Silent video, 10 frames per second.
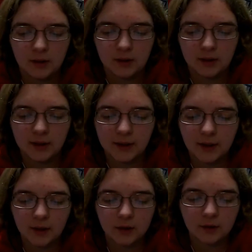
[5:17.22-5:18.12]
Like
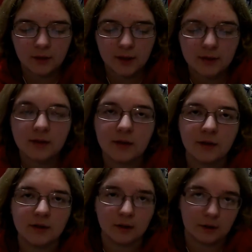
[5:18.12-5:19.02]
character race,
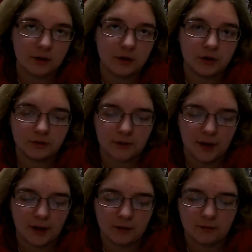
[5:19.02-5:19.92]
there's a large
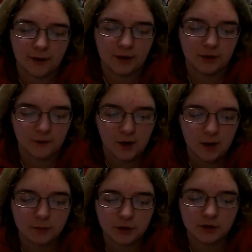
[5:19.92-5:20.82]
range of
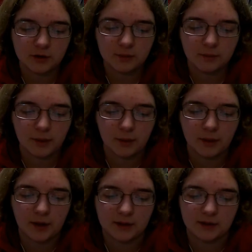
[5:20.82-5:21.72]
options, but
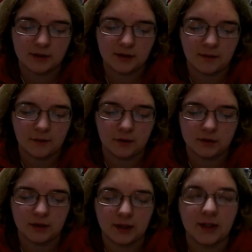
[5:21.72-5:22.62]
because it's
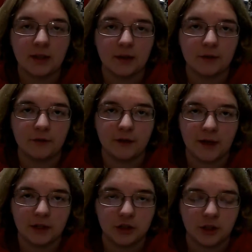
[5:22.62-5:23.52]
difficult to lead Loaf
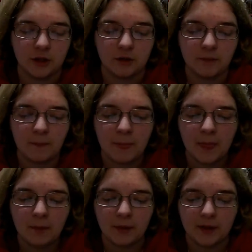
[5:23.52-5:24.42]
Nation,
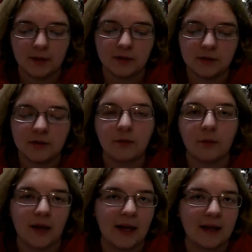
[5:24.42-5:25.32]
because
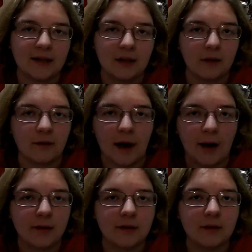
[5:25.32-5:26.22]
we can't
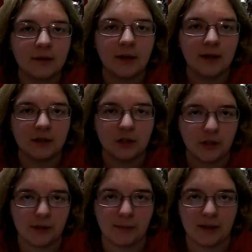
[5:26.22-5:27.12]
interact, it's
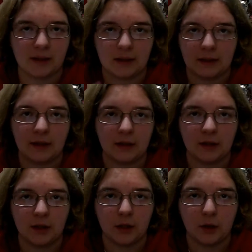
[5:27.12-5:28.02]
just me talking to
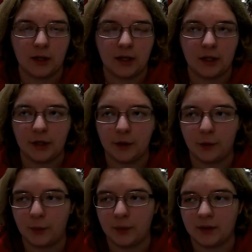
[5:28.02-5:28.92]
you and
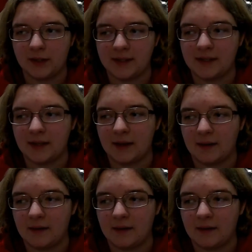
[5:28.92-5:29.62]
you listening,